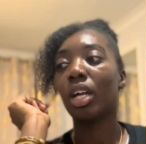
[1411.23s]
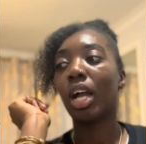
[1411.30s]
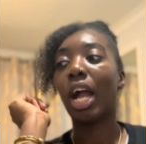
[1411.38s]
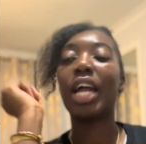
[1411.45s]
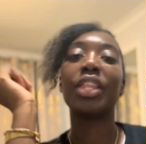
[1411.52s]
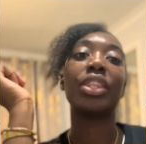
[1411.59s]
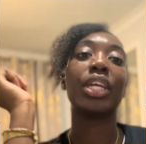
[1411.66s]

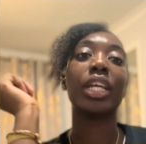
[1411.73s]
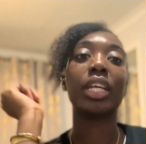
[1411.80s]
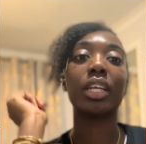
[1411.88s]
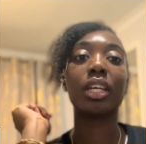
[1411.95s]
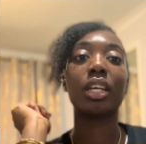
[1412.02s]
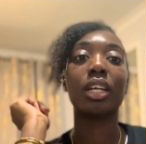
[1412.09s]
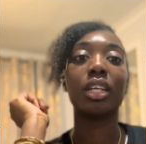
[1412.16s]
I
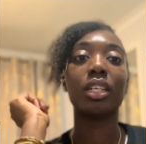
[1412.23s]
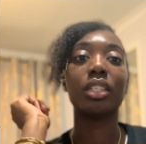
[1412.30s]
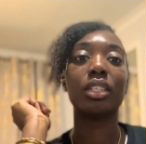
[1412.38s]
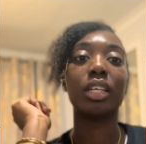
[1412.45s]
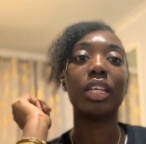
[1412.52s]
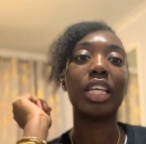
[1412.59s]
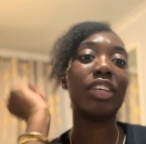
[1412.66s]
think
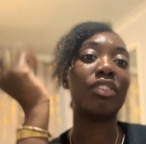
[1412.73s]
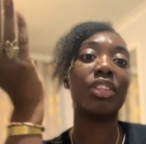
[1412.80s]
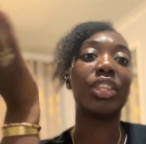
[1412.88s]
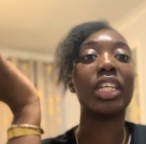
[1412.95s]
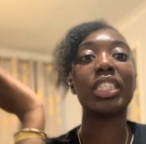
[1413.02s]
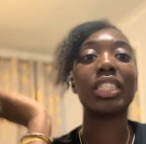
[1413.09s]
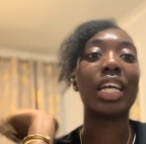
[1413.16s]
even
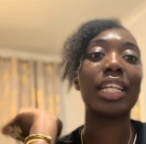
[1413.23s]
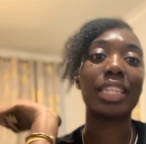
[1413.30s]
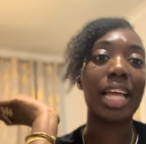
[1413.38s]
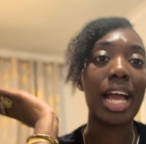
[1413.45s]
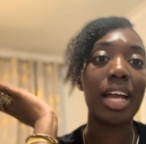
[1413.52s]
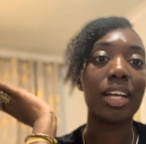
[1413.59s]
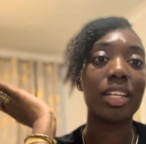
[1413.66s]
things like
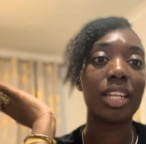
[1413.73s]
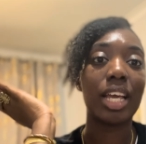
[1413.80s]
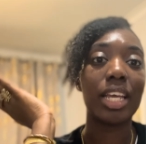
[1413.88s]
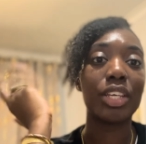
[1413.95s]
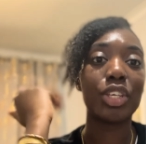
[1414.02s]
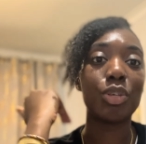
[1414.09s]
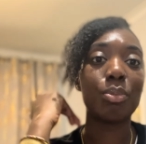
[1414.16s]
that,
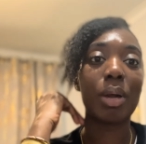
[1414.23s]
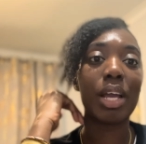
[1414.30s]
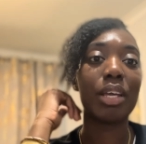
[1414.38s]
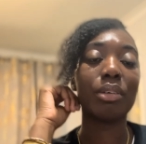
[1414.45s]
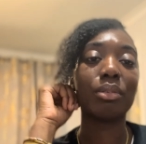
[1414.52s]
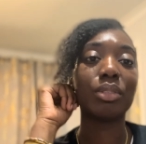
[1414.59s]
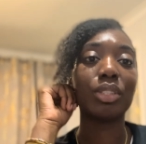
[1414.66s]
like, you
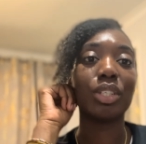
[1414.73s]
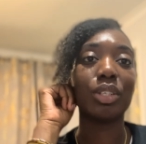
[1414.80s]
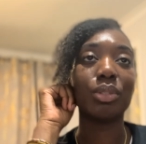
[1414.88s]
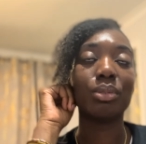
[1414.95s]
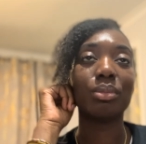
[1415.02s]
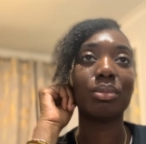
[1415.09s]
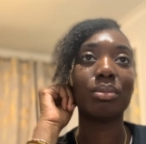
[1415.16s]
might,
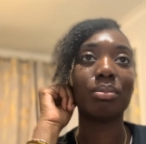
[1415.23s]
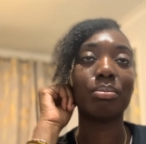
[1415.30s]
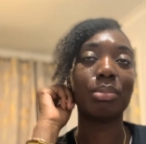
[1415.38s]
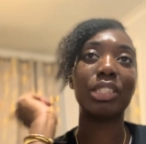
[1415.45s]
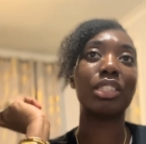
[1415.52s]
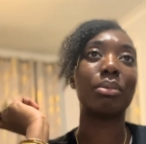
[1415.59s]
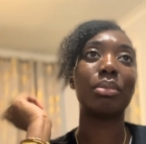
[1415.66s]

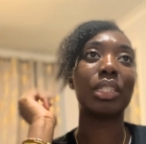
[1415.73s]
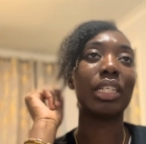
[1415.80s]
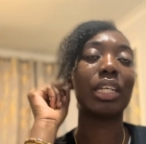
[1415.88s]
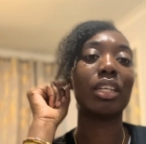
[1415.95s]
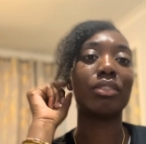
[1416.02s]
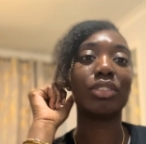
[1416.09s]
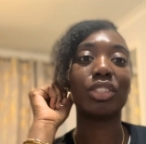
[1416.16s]
be somebody
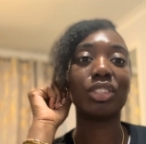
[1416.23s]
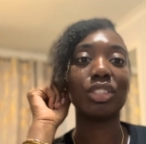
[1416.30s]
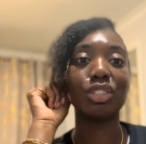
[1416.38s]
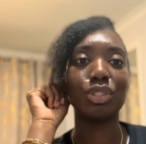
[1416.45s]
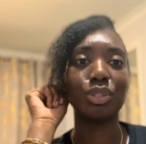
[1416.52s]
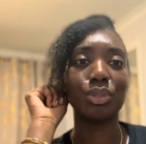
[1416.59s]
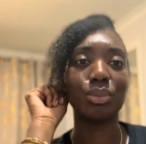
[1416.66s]
that loves to
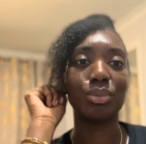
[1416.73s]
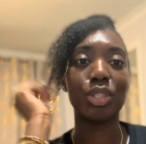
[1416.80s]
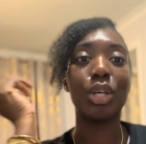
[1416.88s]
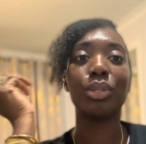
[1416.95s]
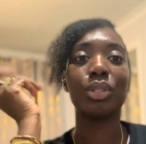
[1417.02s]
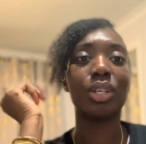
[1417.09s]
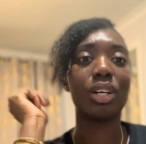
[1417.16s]
do
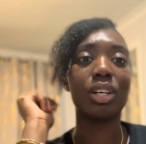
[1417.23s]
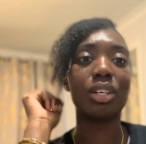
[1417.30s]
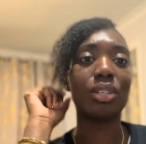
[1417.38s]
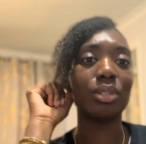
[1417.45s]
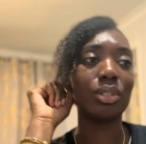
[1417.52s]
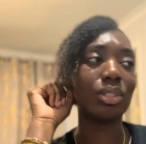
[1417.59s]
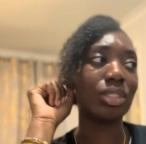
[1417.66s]
yoga
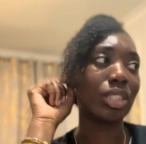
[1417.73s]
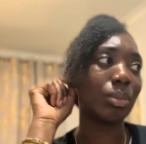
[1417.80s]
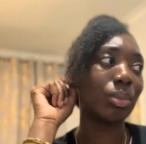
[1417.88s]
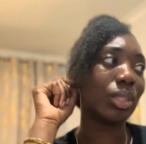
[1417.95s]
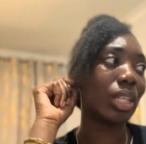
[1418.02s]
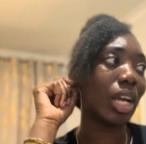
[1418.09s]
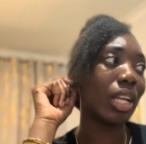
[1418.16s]
or
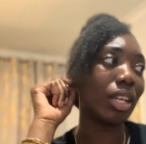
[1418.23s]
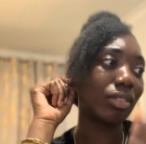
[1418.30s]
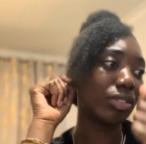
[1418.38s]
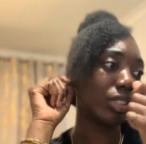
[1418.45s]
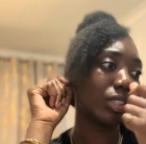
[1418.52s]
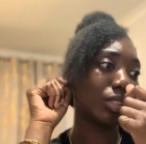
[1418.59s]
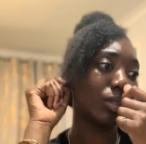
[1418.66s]
someone that
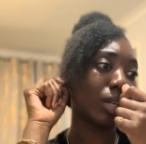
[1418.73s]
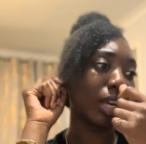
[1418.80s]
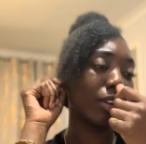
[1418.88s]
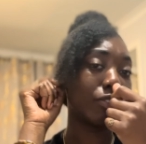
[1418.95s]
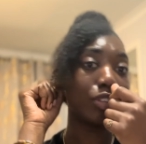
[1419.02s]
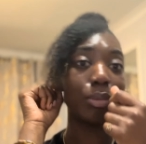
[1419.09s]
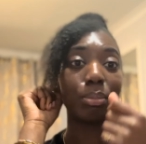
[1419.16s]
loves to do like
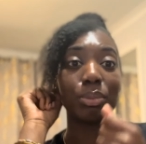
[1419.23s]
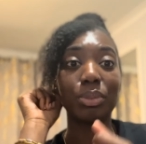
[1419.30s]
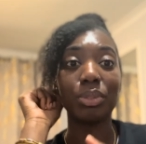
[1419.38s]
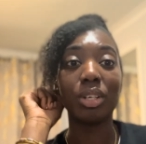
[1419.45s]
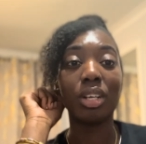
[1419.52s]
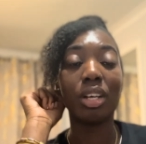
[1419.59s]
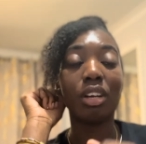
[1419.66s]

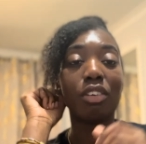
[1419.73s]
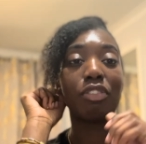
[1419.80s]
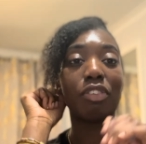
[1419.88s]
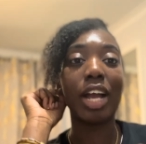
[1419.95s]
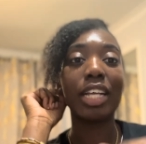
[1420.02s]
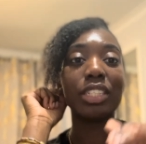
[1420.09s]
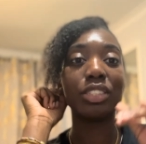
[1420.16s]
football.
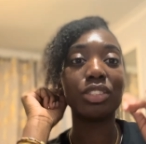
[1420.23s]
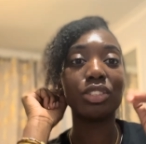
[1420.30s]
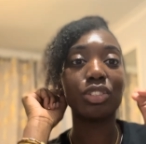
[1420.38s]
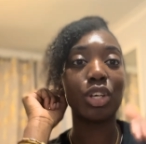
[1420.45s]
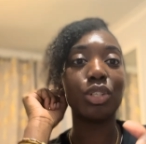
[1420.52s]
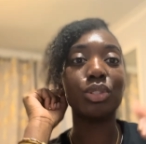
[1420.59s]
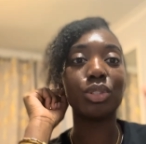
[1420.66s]
Find
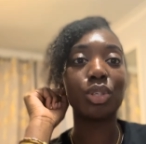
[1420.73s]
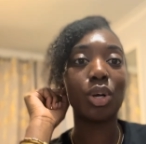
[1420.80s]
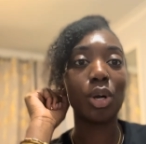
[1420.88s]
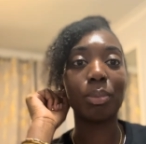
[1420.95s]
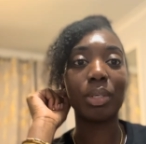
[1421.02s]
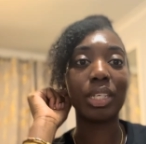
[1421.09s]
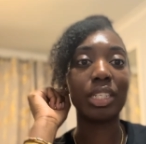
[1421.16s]
those
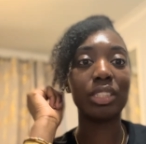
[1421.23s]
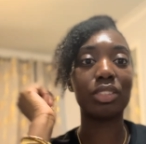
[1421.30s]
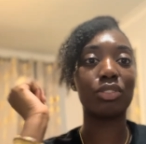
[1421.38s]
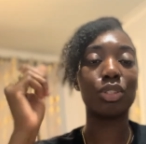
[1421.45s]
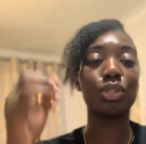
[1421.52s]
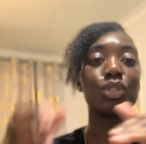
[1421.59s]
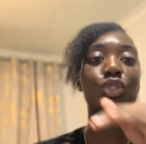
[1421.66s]
hobbies,
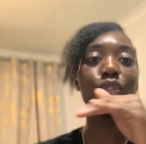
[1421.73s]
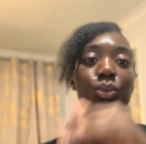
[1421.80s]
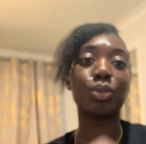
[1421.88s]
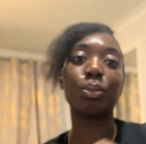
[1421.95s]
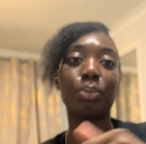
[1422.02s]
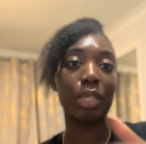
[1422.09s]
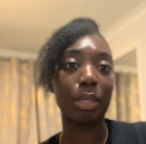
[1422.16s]
those
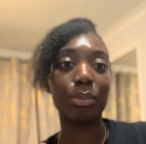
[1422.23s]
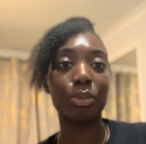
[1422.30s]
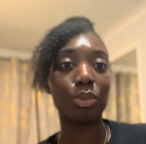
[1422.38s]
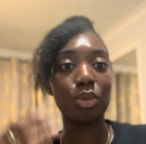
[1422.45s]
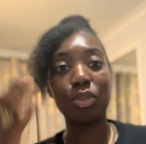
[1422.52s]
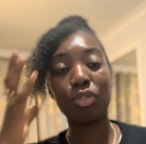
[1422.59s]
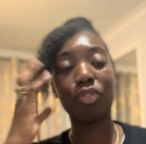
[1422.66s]
groups of
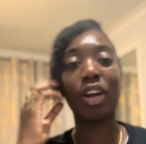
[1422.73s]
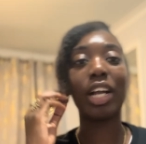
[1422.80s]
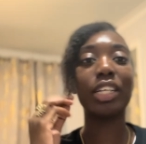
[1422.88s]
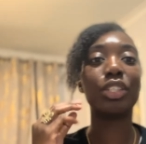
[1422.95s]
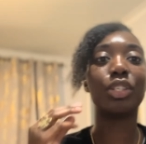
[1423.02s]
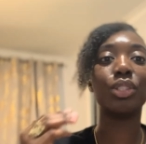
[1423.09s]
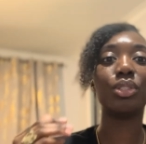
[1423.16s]
people,
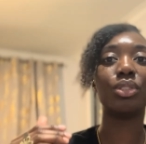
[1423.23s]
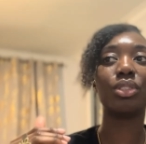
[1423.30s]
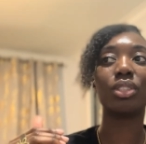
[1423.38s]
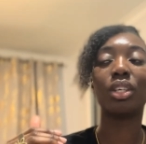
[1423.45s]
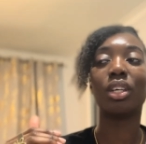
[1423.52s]
find those